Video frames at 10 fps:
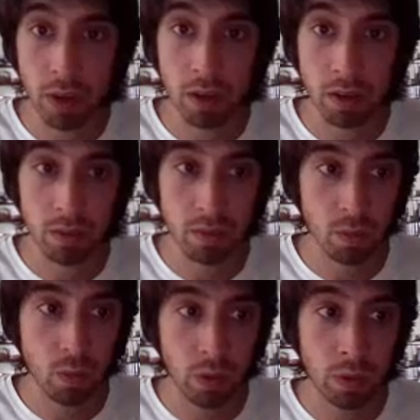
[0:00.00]
demonstrate
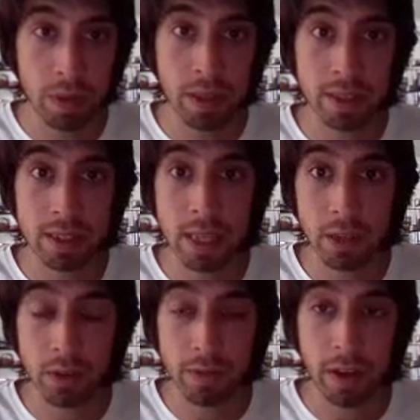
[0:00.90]
what it would be like to
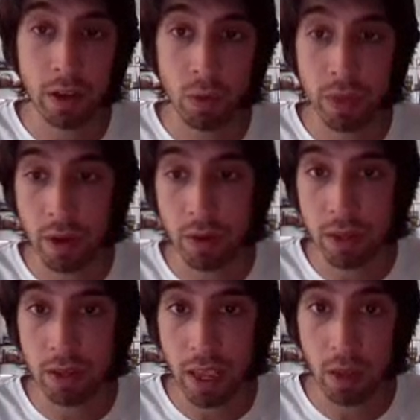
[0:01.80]
download a file
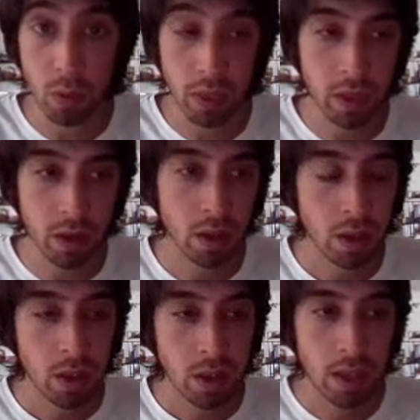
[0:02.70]
without it and with
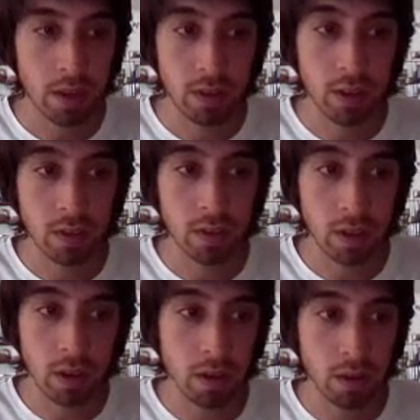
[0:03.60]
it. And as you can
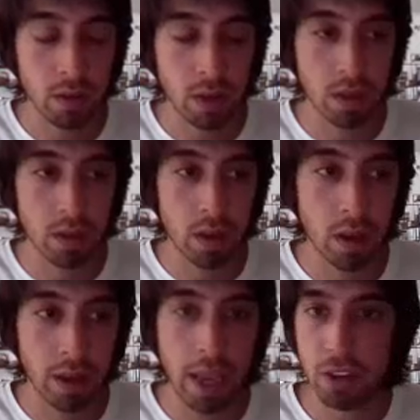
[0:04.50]
see,
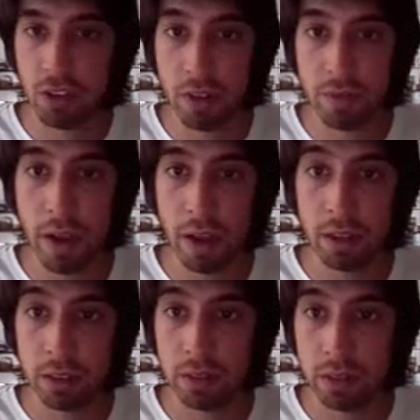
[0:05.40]
caching the
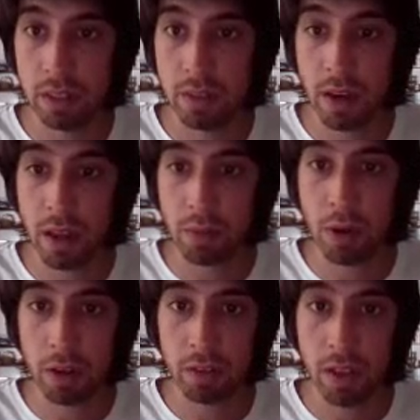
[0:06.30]
file inside of
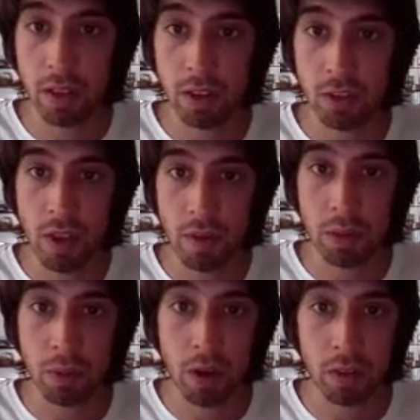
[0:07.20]
the proxy and then just
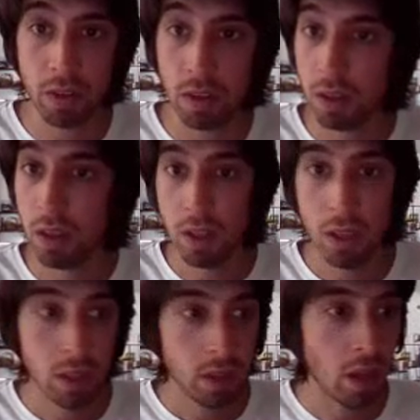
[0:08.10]
having the proxy
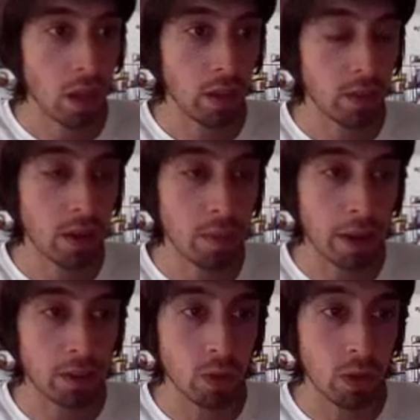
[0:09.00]
send
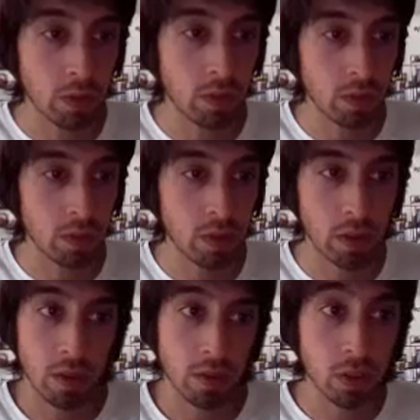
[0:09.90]
it back to us
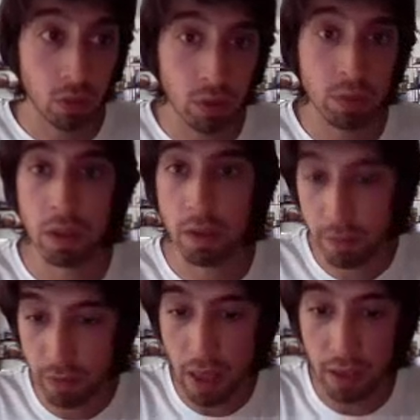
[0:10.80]
is
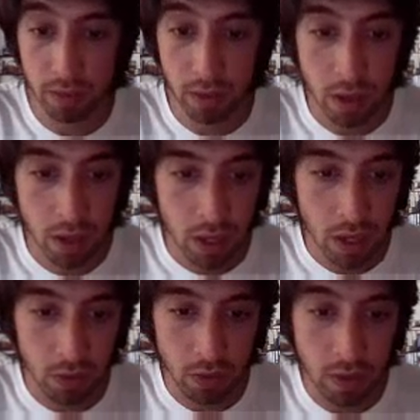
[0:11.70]
extremely fast.
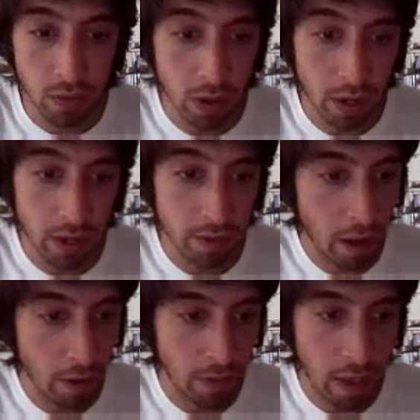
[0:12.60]
And just to give you an idea
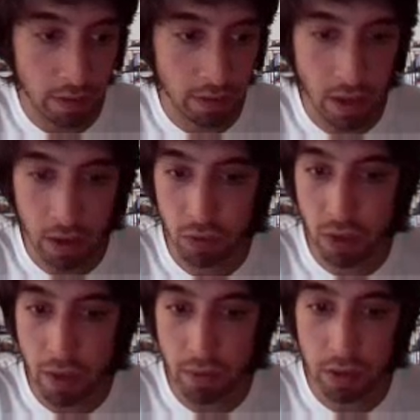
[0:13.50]
of how fast, I
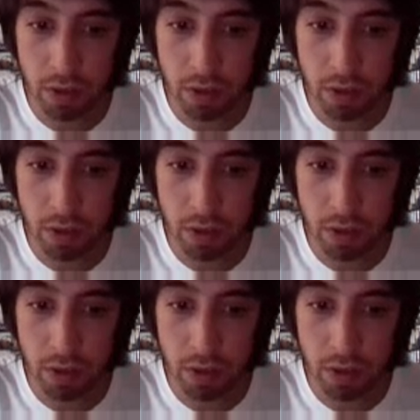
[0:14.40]
actually